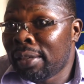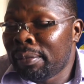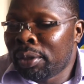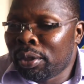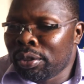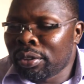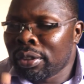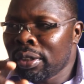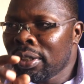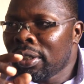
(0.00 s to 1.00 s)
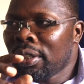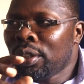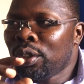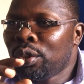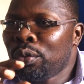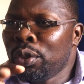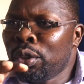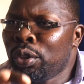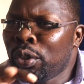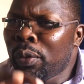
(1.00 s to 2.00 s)
because we
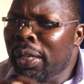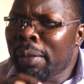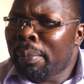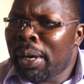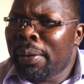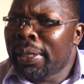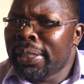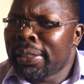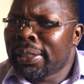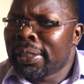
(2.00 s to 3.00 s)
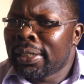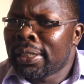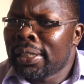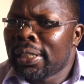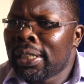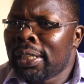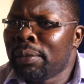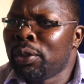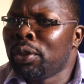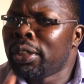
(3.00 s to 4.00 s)
don't know where the power is, and
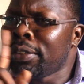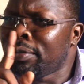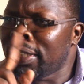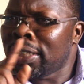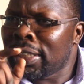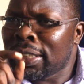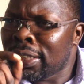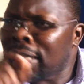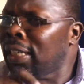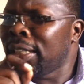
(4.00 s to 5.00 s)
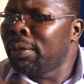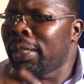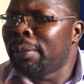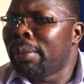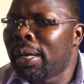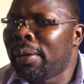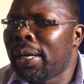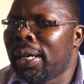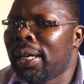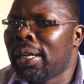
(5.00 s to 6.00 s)
we don't invest exactly where the power
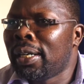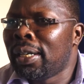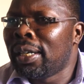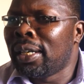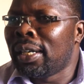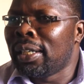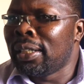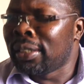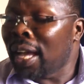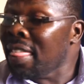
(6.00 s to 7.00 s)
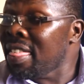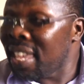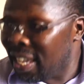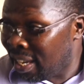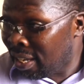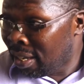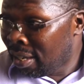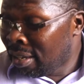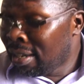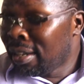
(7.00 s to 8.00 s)
is, I think.
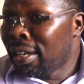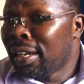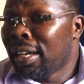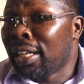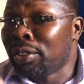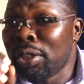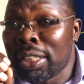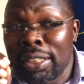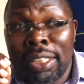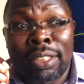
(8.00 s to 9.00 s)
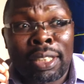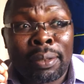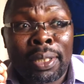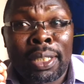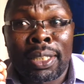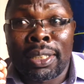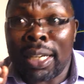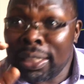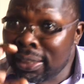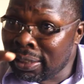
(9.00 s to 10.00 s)
And so in a sense, our
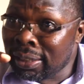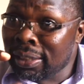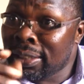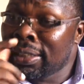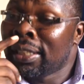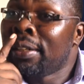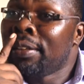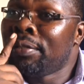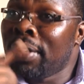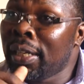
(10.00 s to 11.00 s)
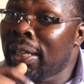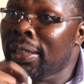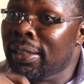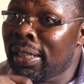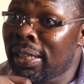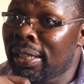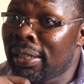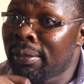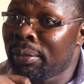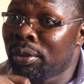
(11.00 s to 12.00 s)
tactics fail us there,
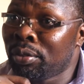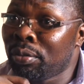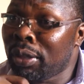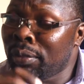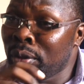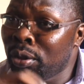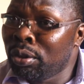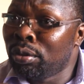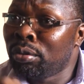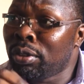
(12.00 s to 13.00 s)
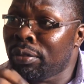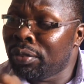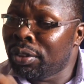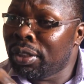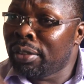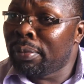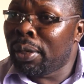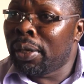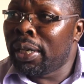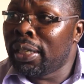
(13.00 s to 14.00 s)
because we don't do sufficient
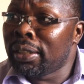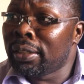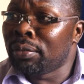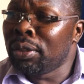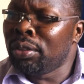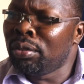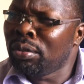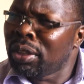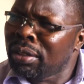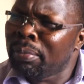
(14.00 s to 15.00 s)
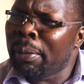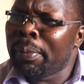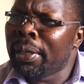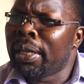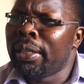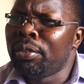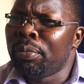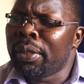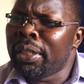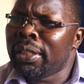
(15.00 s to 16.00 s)
power analysis. We do this mapping and
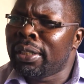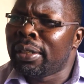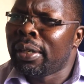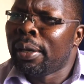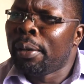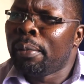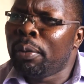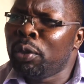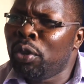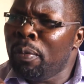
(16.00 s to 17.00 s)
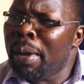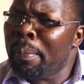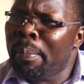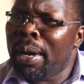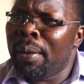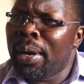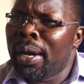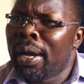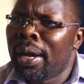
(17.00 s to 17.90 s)
enumeration, but we don't map power.